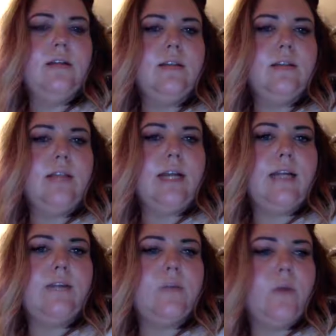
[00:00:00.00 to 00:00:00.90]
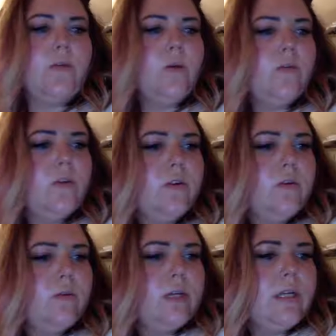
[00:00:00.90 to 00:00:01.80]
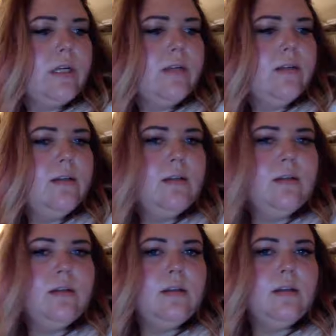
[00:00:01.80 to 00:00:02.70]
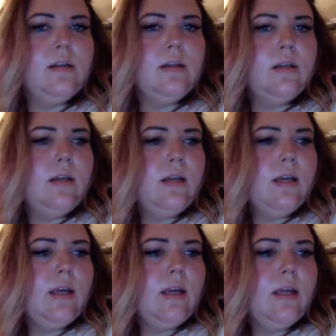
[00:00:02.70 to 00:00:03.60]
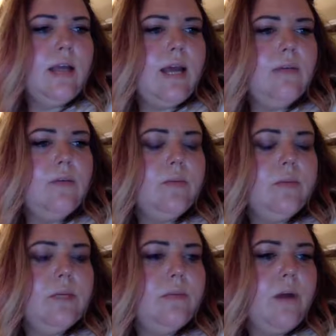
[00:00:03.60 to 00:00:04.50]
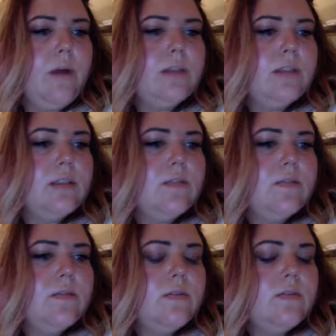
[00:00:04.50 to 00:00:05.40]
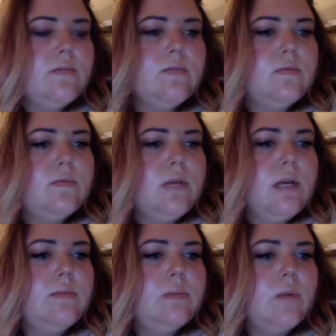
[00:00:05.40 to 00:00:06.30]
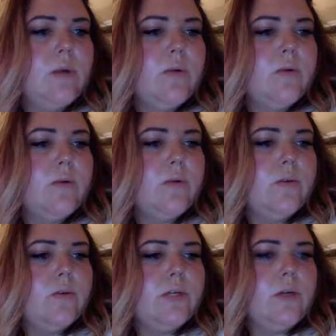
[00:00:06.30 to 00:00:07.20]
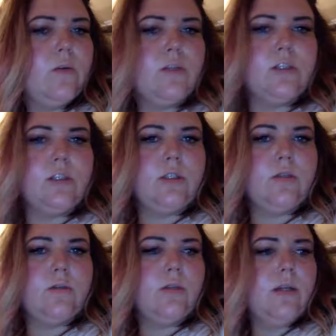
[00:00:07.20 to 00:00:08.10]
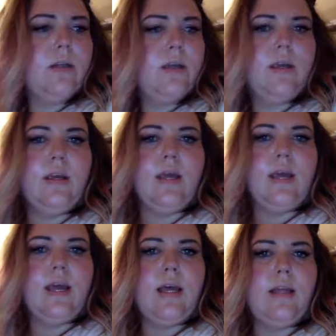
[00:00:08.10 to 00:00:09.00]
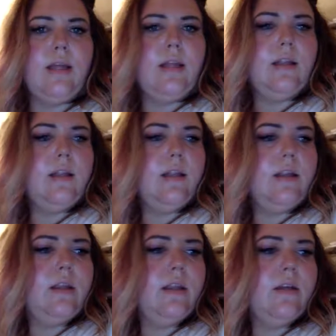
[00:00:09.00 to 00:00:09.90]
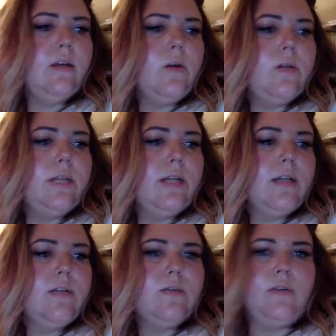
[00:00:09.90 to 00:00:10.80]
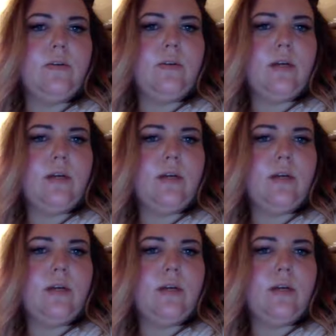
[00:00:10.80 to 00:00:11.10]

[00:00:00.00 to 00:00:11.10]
sine of square root over 3, and that would be positive square root 3 over 2. And then the cosine of